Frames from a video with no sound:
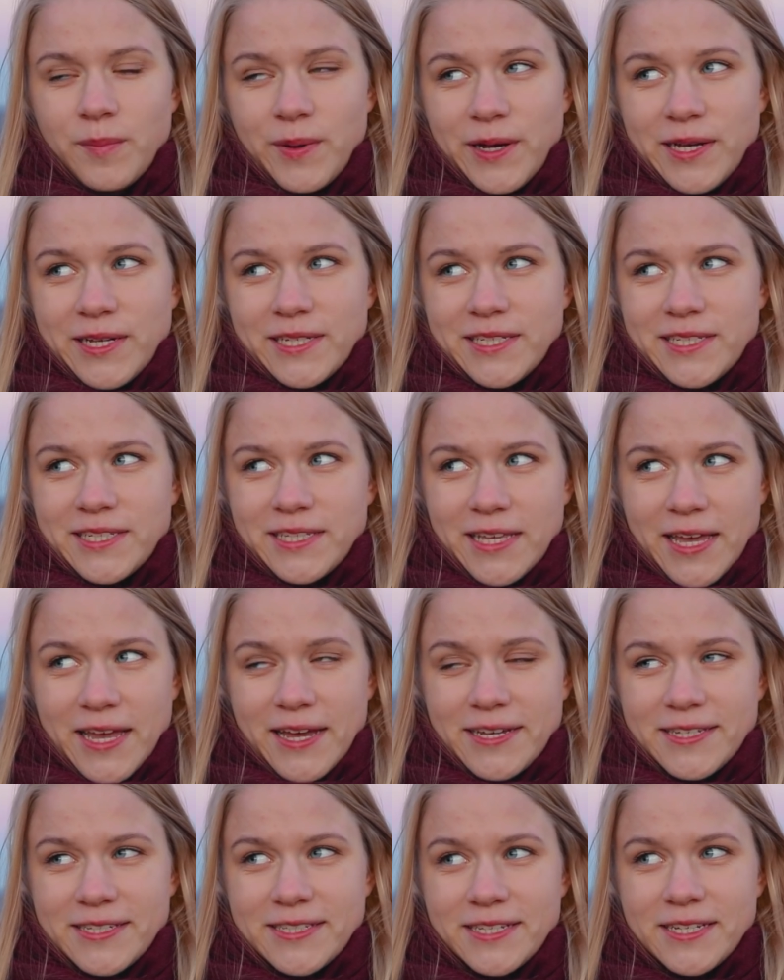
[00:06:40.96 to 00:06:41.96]
But
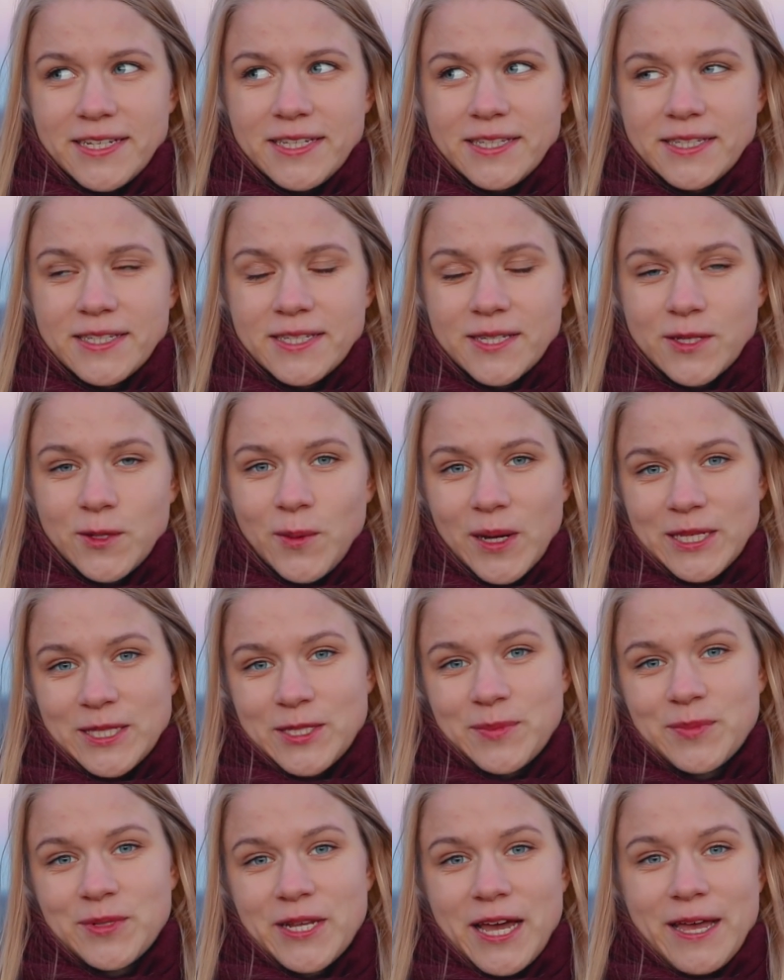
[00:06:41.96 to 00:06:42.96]
yeah, since quite
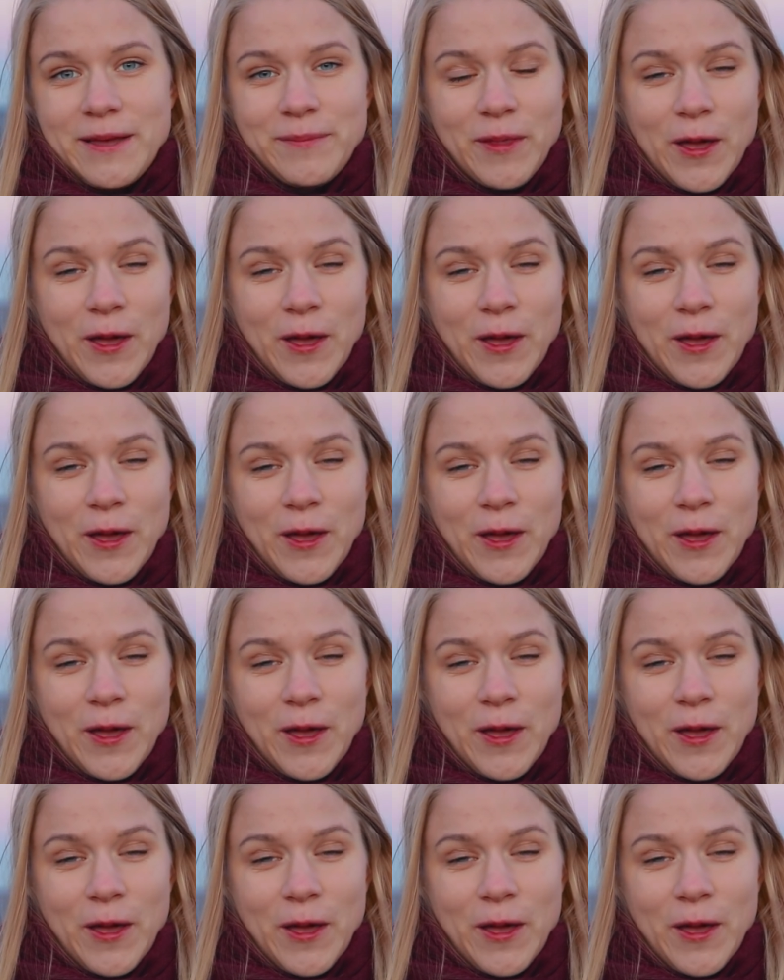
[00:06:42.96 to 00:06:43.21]
some time